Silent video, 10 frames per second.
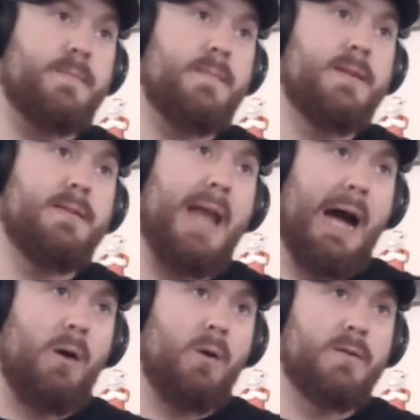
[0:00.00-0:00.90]

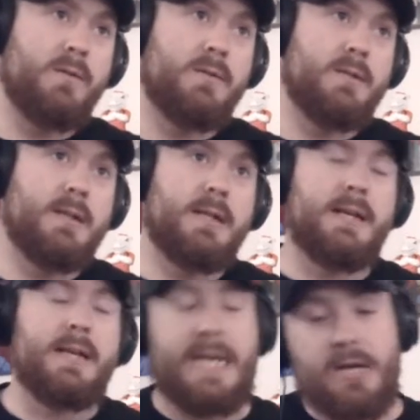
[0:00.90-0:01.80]
Now,
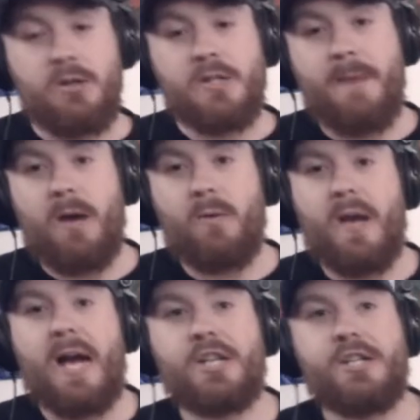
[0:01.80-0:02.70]
here's my
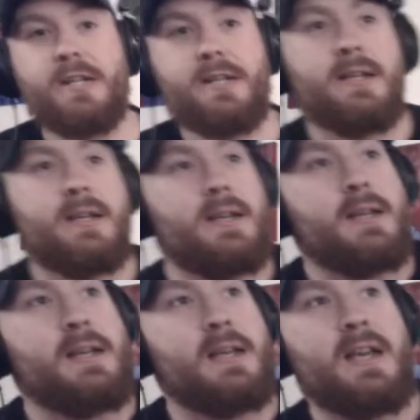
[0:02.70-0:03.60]
reaction
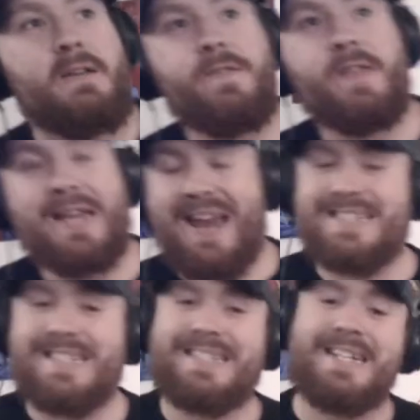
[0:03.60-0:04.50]
if the
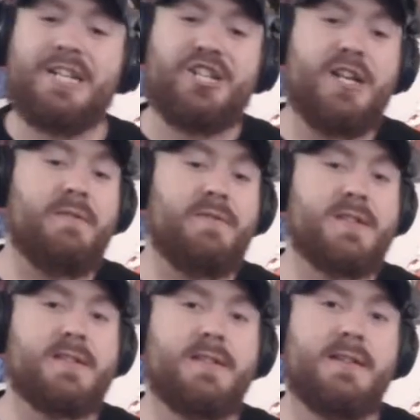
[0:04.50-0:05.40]
Kansas City
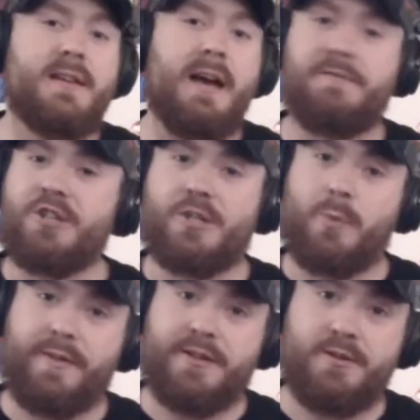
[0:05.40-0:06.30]
Chiefs have just
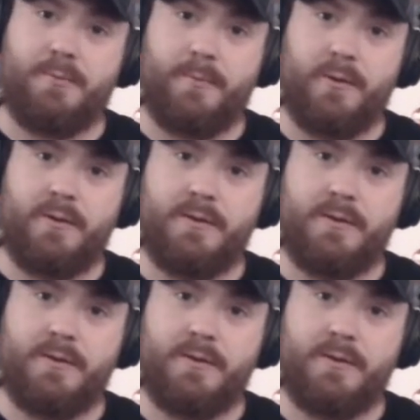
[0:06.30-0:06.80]
won the Super Bowl.